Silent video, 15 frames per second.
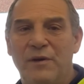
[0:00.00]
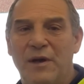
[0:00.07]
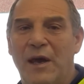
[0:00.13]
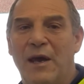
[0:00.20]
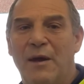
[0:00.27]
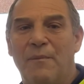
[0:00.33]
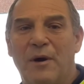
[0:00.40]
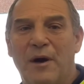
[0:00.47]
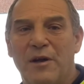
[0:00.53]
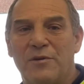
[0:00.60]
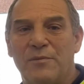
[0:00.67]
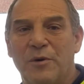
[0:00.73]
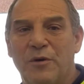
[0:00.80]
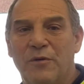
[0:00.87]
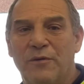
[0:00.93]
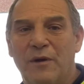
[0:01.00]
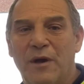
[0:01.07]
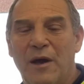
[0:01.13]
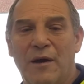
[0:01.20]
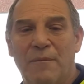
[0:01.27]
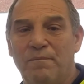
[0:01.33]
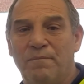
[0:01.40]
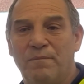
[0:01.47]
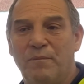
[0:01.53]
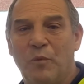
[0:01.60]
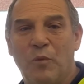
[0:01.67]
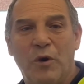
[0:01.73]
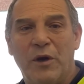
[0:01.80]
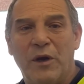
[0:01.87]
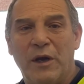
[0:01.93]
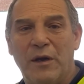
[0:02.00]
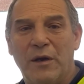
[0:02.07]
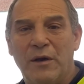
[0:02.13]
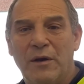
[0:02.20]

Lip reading: your handbrake's working.